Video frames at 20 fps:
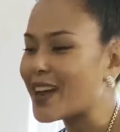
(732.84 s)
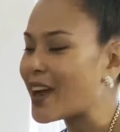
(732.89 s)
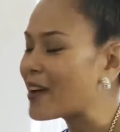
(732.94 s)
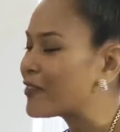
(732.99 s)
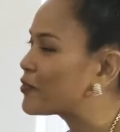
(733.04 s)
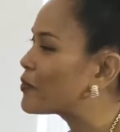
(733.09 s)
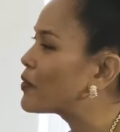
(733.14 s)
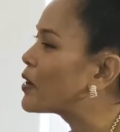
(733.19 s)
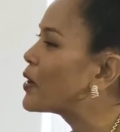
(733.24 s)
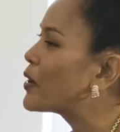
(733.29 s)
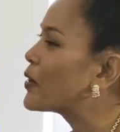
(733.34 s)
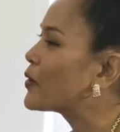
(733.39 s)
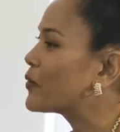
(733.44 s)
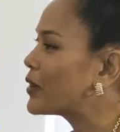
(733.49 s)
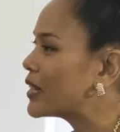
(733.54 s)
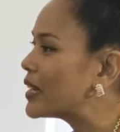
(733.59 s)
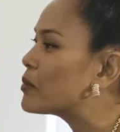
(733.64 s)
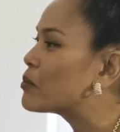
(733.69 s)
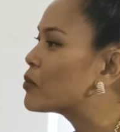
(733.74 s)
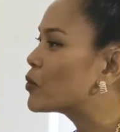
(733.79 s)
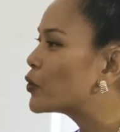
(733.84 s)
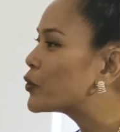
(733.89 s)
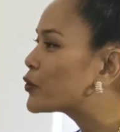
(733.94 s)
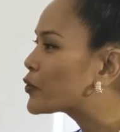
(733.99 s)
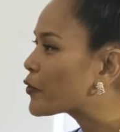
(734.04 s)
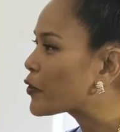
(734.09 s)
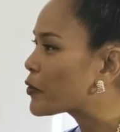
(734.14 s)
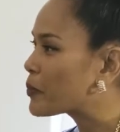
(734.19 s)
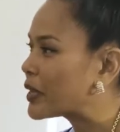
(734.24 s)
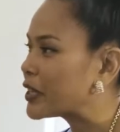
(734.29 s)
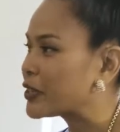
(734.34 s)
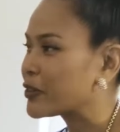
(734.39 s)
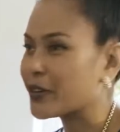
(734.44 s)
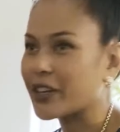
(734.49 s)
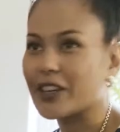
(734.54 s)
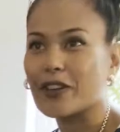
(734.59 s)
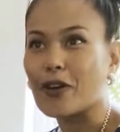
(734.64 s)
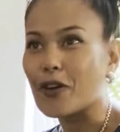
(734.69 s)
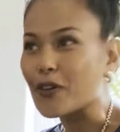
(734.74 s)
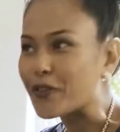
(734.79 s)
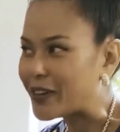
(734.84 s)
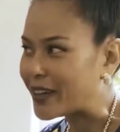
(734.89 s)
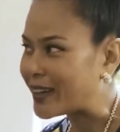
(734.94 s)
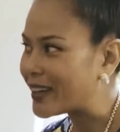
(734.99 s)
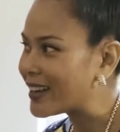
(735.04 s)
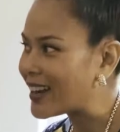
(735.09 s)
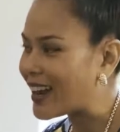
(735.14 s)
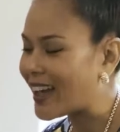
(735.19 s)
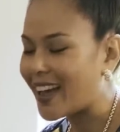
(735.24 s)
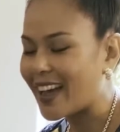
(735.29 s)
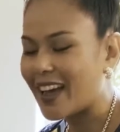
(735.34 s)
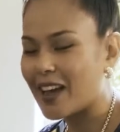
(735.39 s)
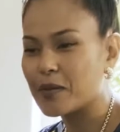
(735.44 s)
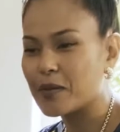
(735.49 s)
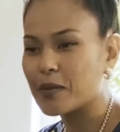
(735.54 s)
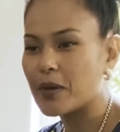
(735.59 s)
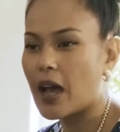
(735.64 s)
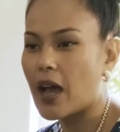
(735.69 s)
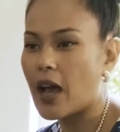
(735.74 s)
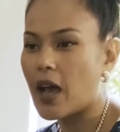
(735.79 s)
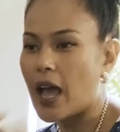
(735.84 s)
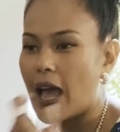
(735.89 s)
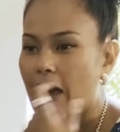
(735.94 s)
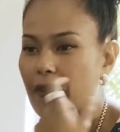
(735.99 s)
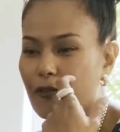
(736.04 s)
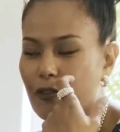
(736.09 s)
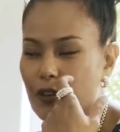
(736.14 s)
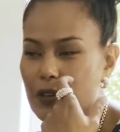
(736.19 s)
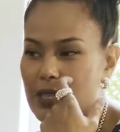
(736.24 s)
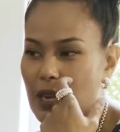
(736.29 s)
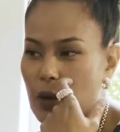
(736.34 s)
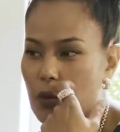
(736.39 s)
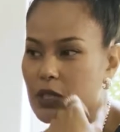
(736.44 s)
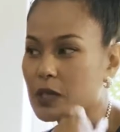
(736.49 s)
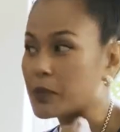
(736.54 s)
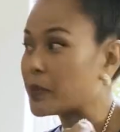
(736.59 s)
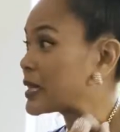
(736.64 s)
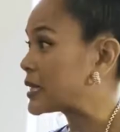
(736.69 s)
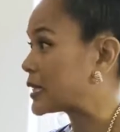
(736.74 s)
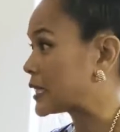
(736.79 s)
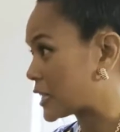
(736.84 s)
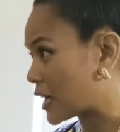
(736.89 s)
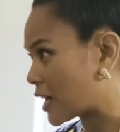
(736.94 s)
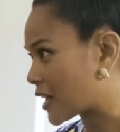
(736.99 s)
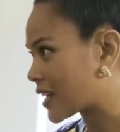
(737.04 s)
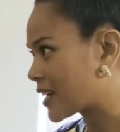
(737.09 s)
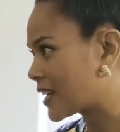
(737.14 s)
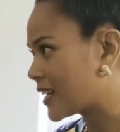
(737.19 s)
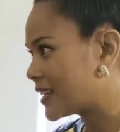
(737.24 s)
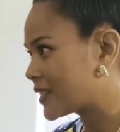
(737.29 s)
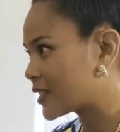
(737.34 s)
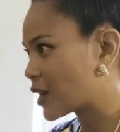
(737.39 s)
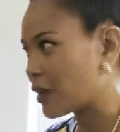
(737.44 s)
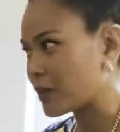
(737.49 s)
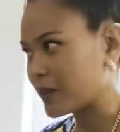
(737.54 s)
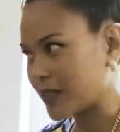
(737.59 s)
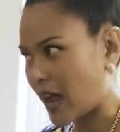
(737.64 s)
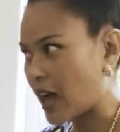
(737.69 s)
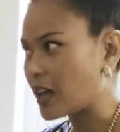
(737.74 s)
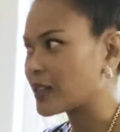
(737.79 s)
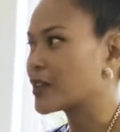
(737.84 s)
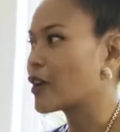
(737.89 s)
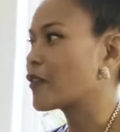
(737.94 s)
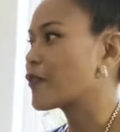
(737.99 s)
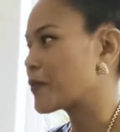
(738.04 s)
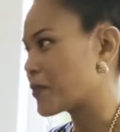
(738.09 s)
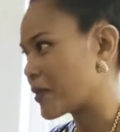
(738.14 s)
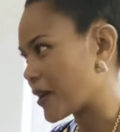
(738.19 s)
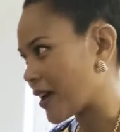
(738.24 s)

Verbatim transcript: have really moved for me during COVID. At first I was a bit stuck, so I'll start from